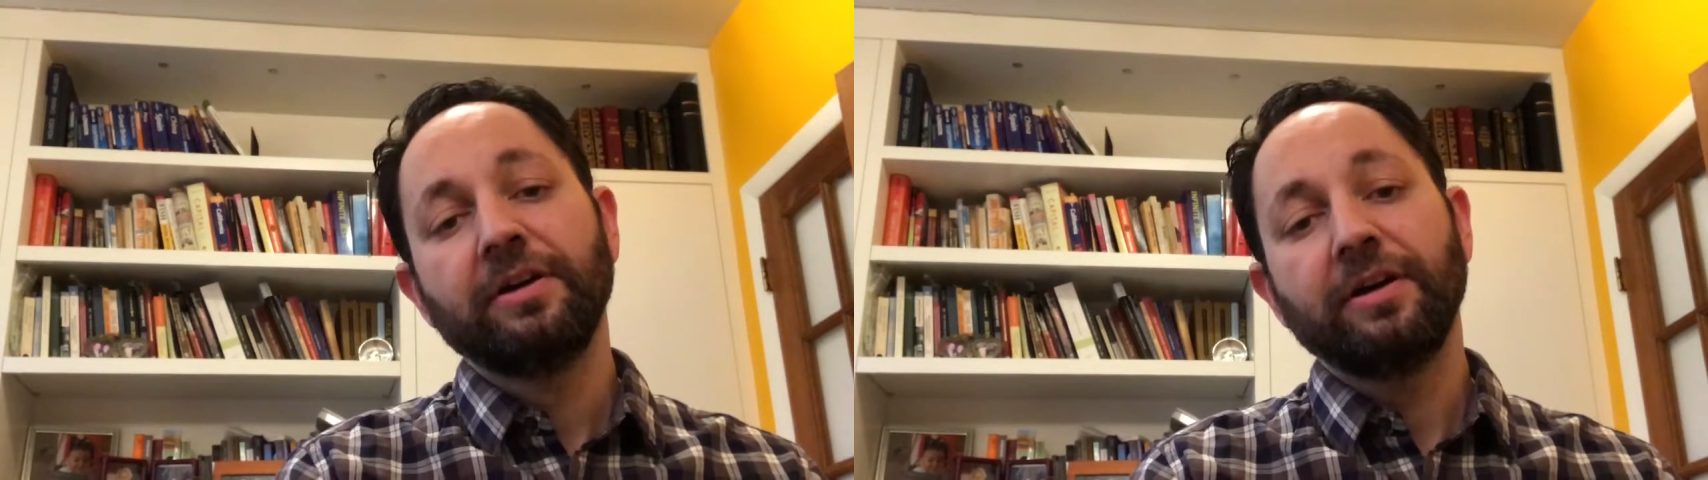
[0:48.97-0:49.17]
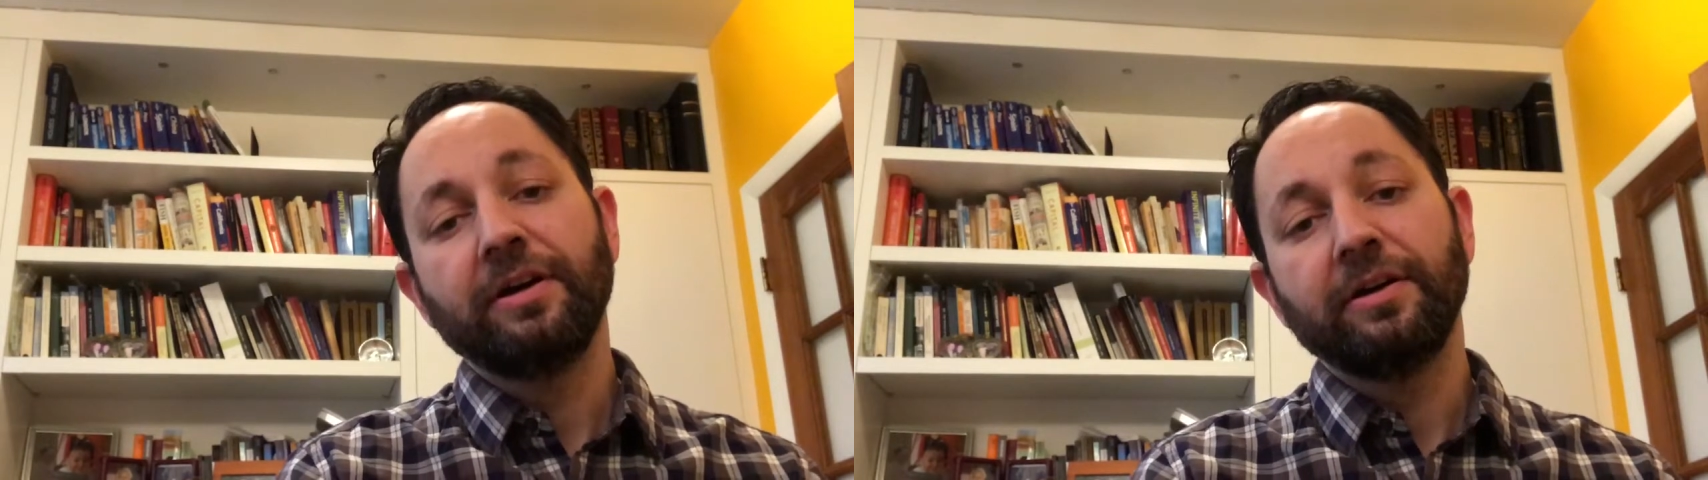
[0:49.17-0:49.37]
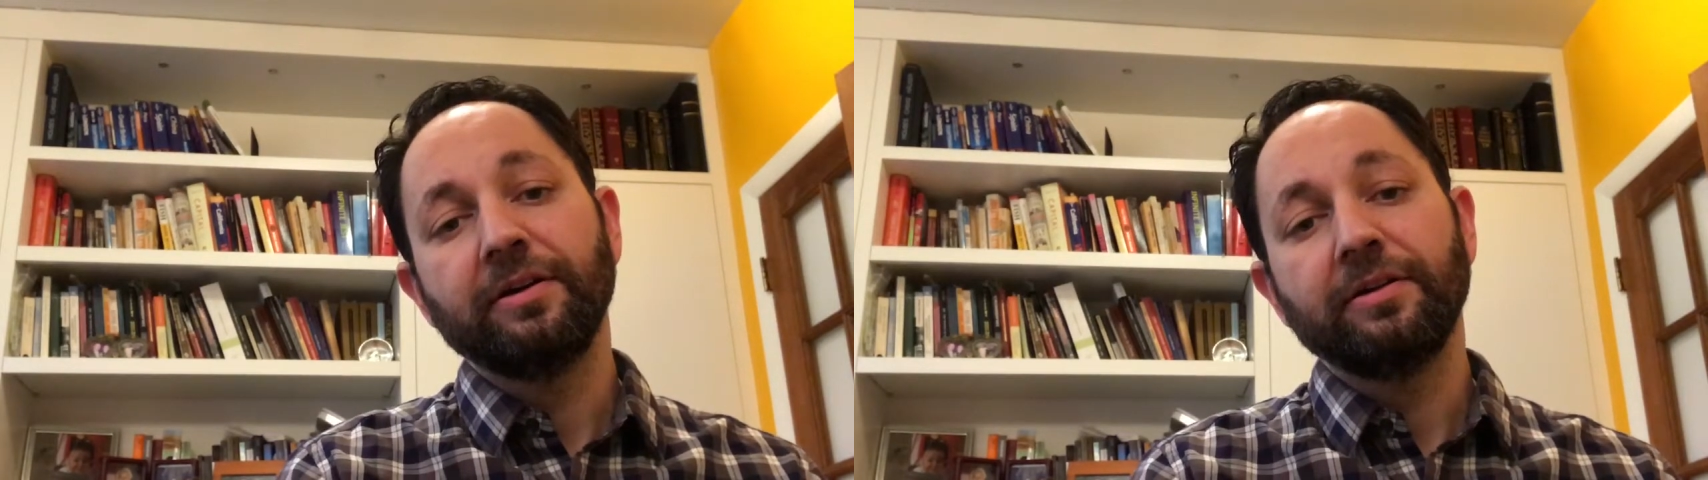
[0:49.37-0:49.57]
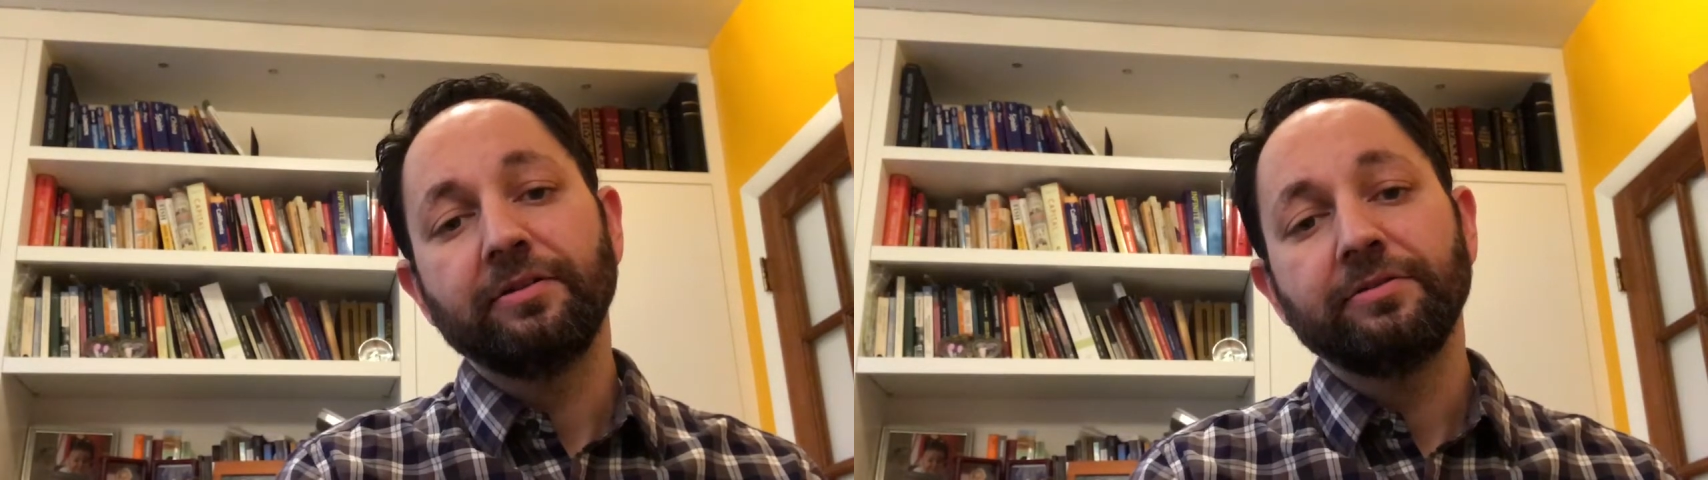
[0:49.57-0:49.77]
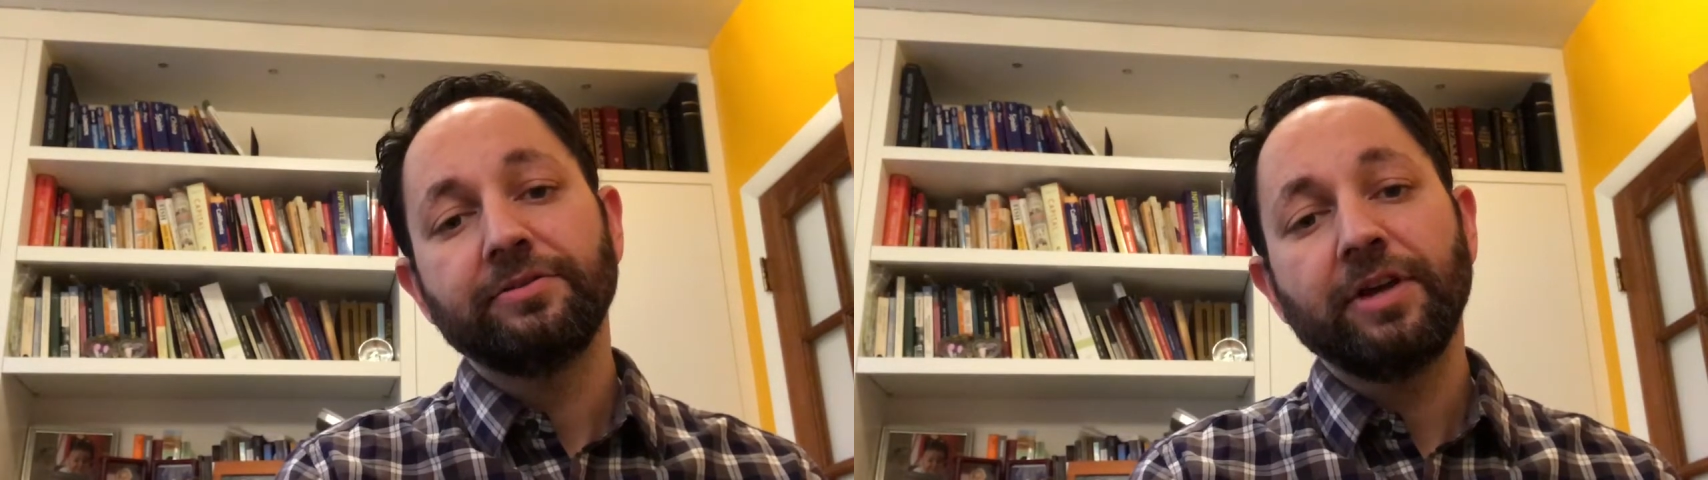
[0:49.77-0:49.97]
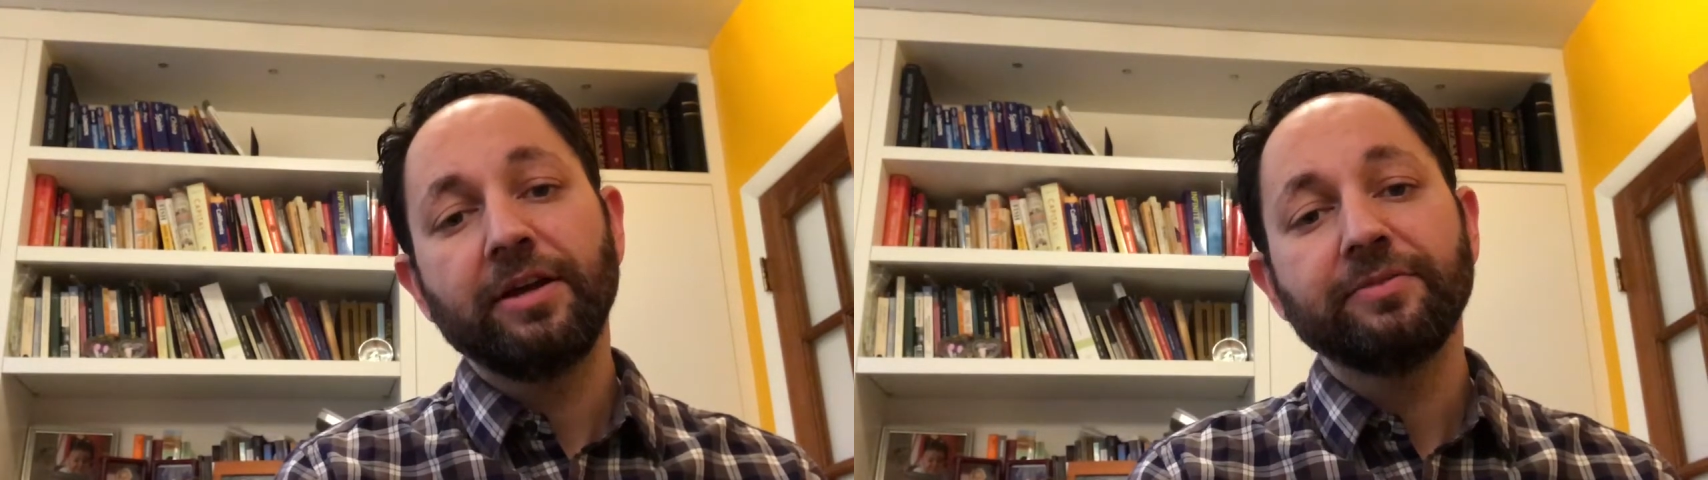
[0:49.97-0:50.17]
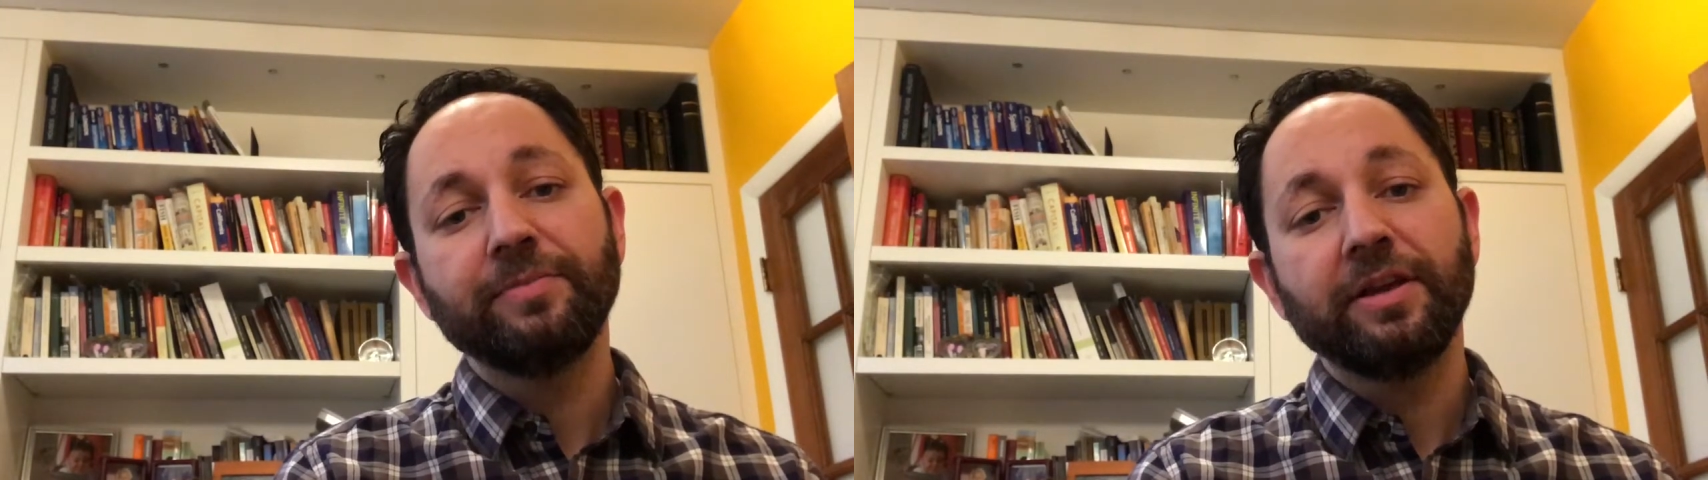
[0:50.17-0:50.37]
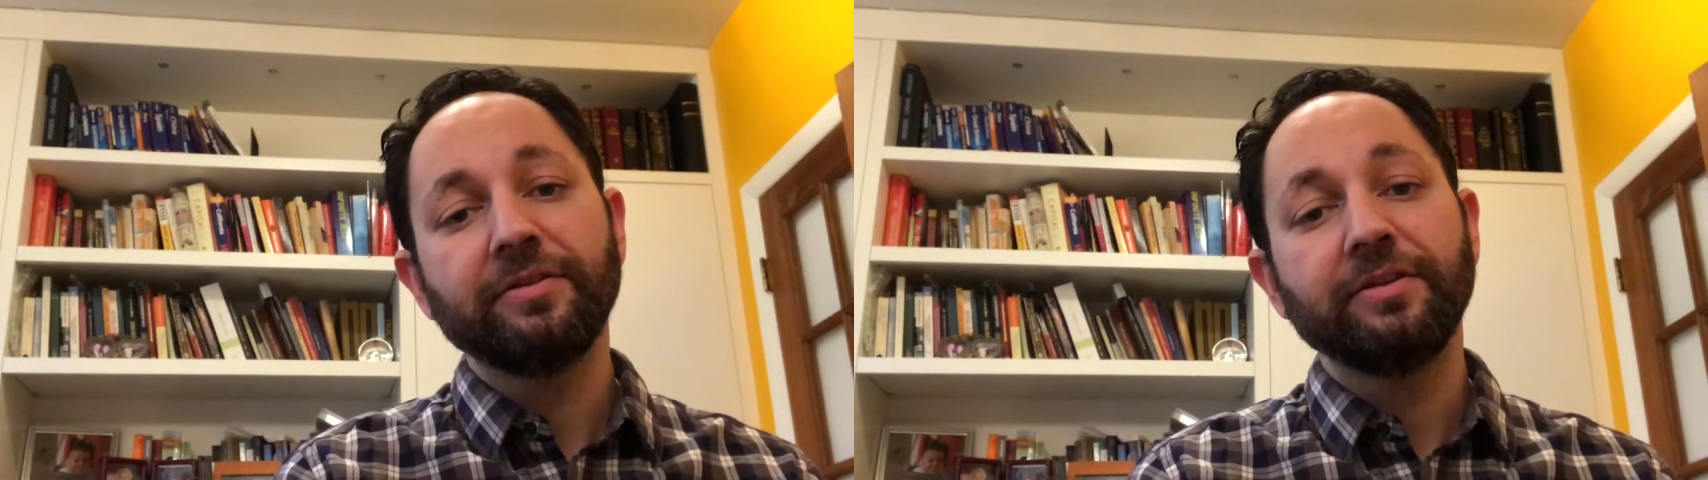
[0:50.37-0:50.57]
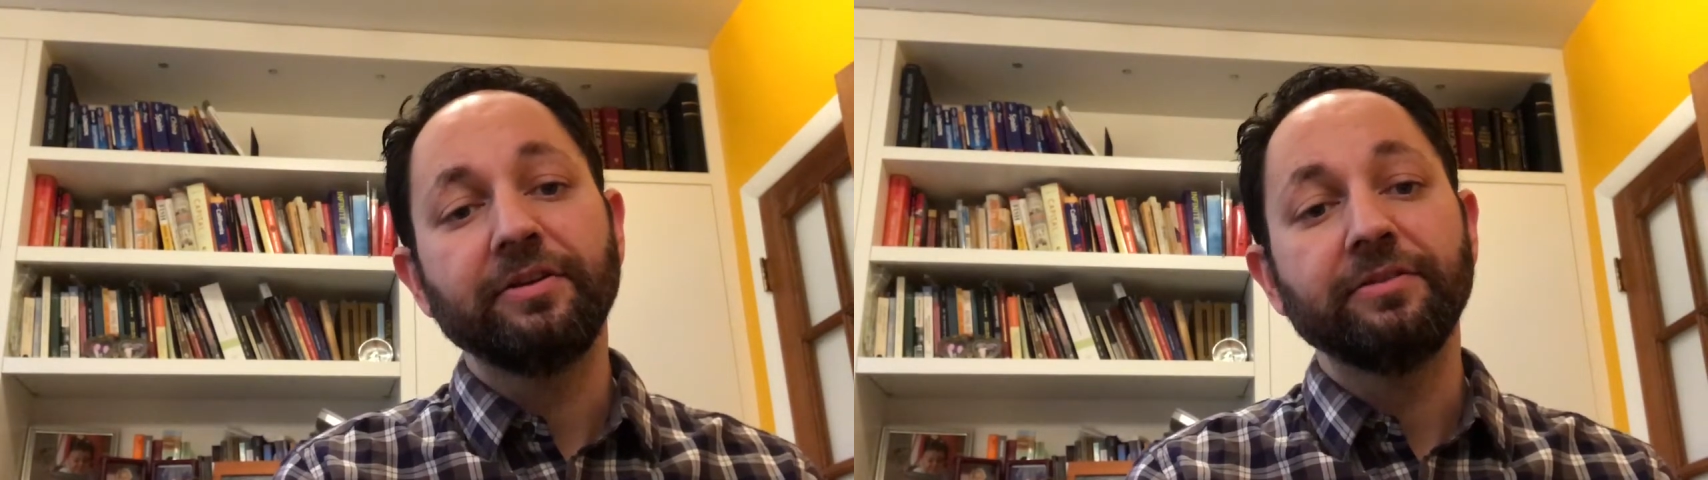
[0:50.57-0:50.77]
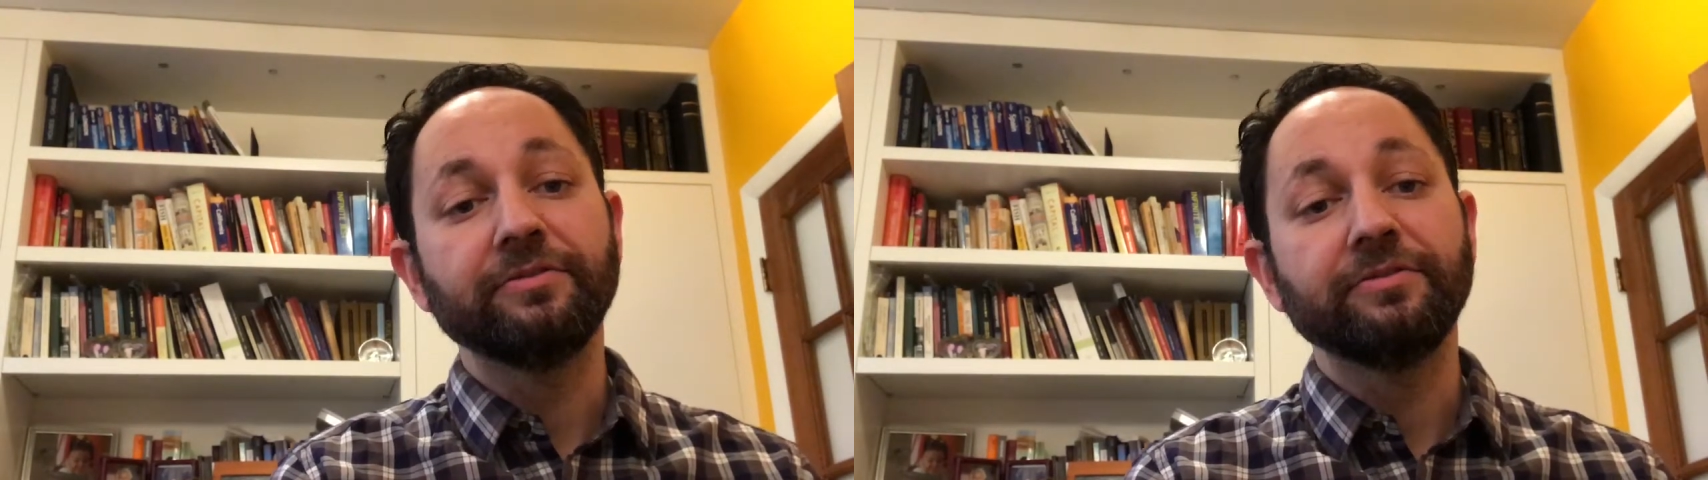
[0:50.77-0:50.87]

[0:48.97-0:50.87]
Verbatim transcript: Uh, Chinese medicine